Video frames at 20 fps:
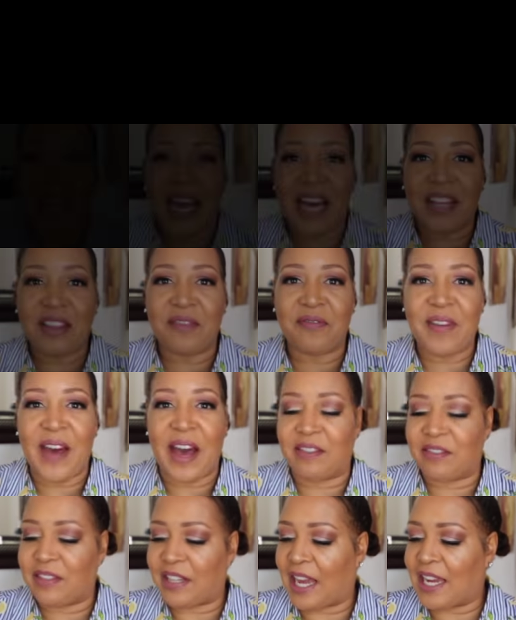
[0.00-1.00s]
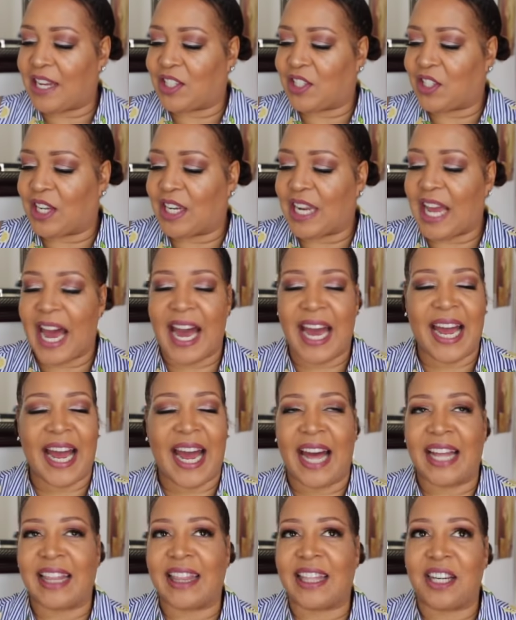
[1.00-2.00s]
Another foundation I,
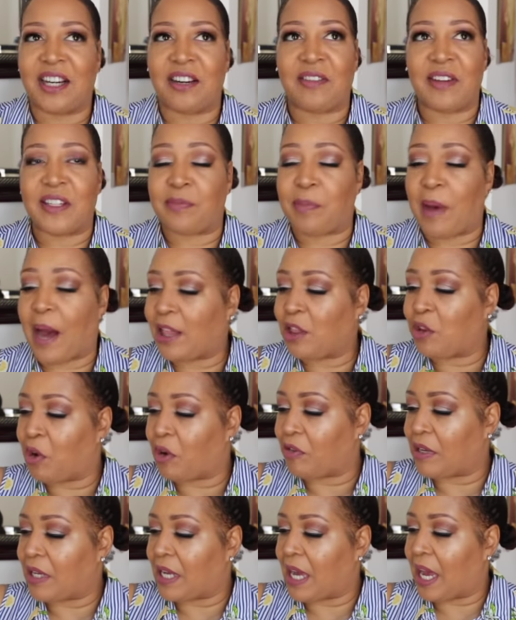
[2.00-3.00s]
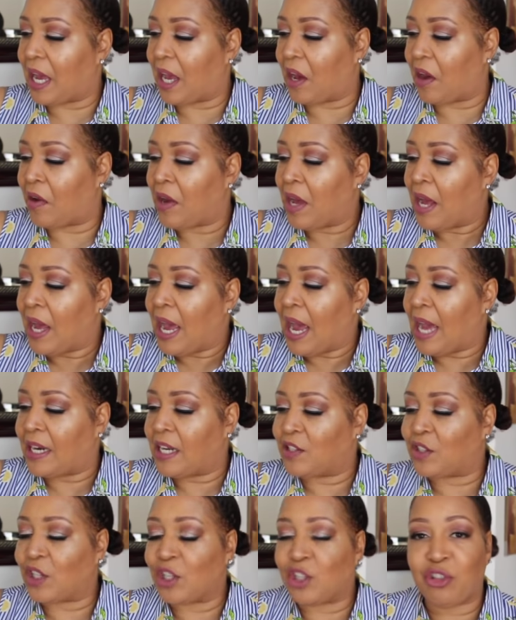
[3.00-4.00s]
I love is by L'Oreal and
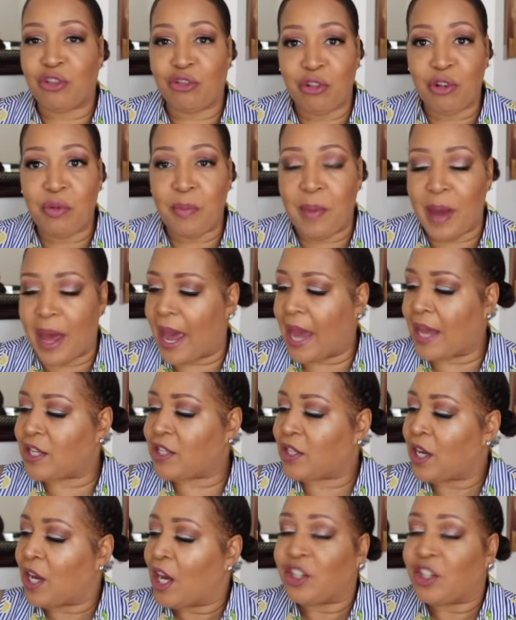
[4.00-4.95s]
it's the True Match